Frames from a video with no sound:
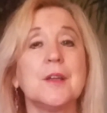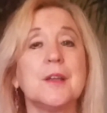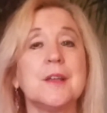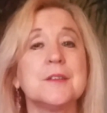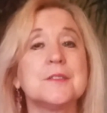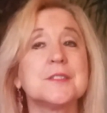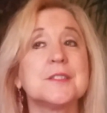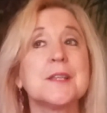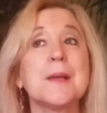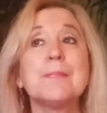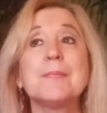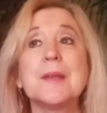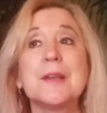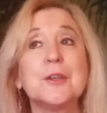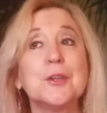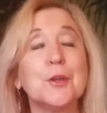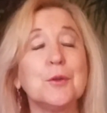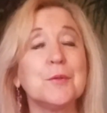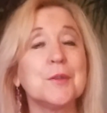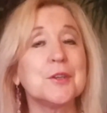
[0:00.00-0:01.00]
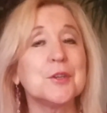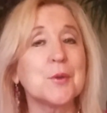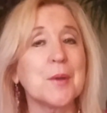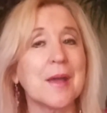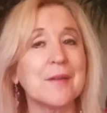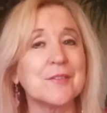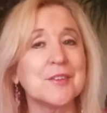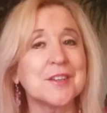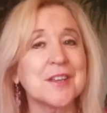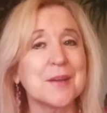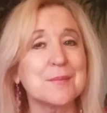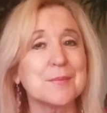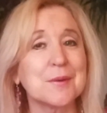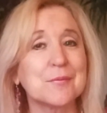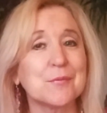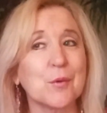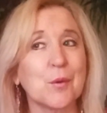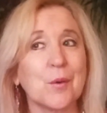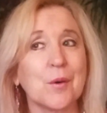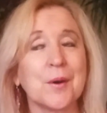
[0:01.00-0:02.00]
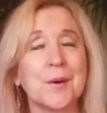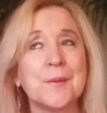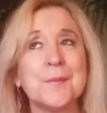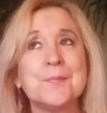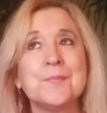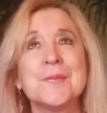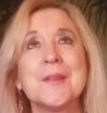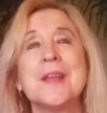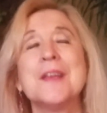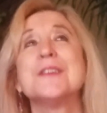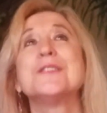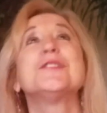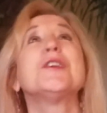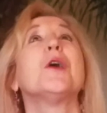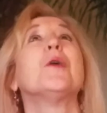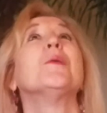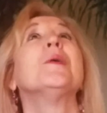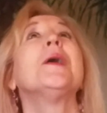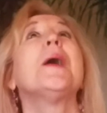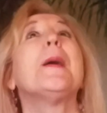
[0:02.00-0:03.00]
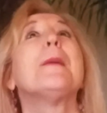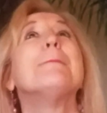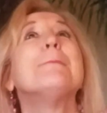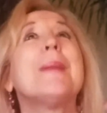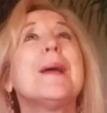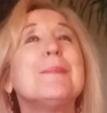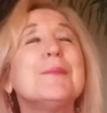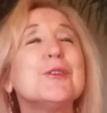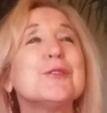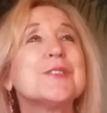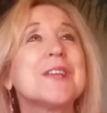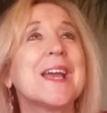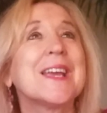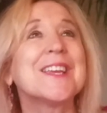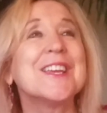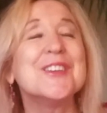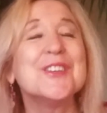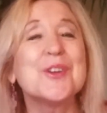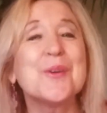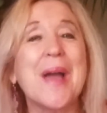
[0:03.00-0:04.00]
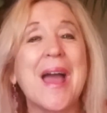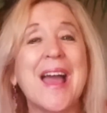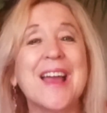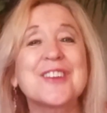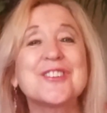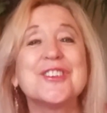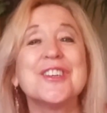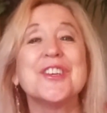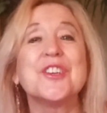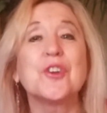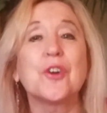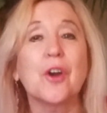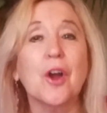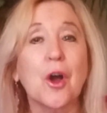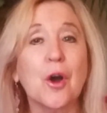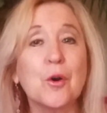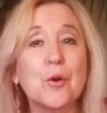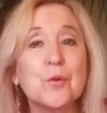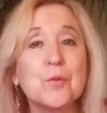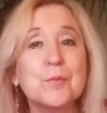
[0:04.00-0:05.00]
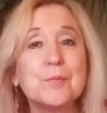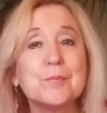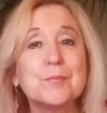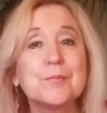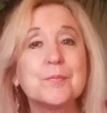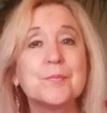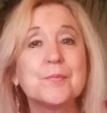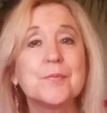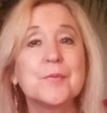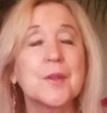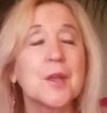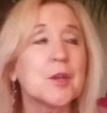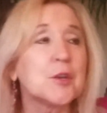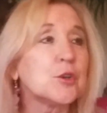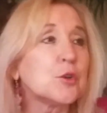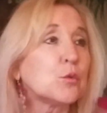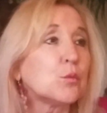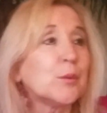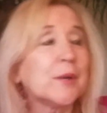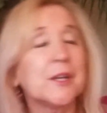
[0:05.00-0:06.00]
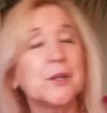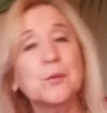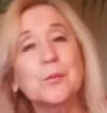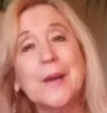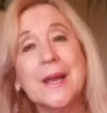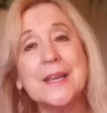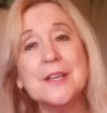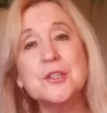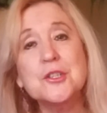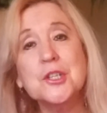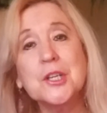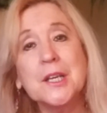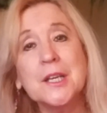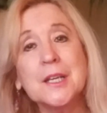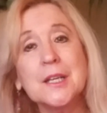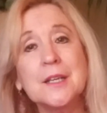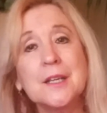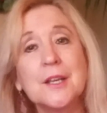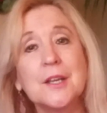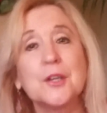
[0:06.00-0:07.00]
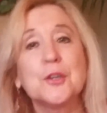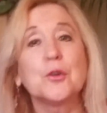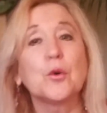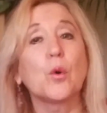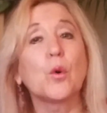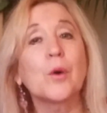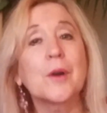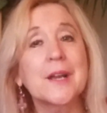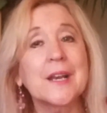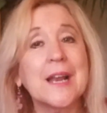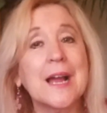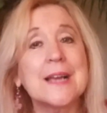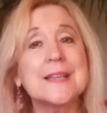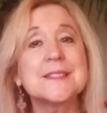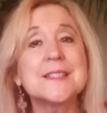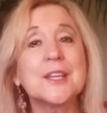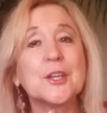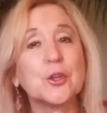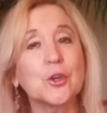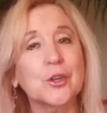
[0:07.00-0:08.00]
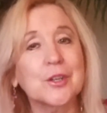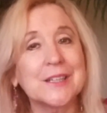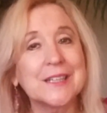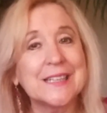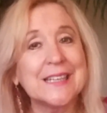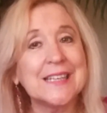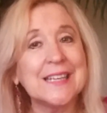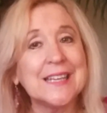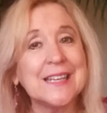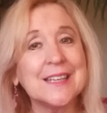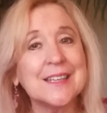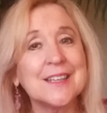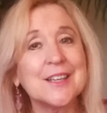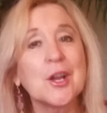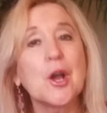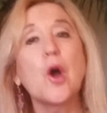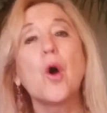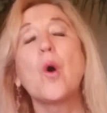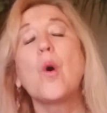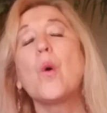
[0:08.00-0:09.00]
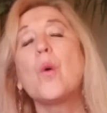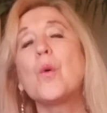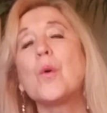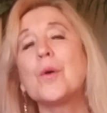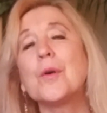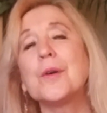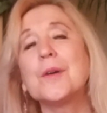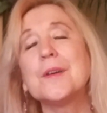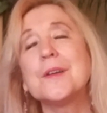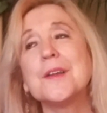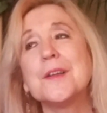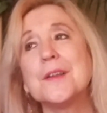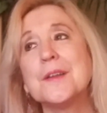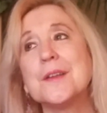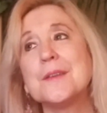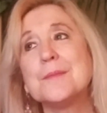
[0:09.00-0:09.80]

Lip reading: it's something new that you haven't done before. So maybe you're taking new action in your home, you're rearranging, you're organizing, you're cleaning, or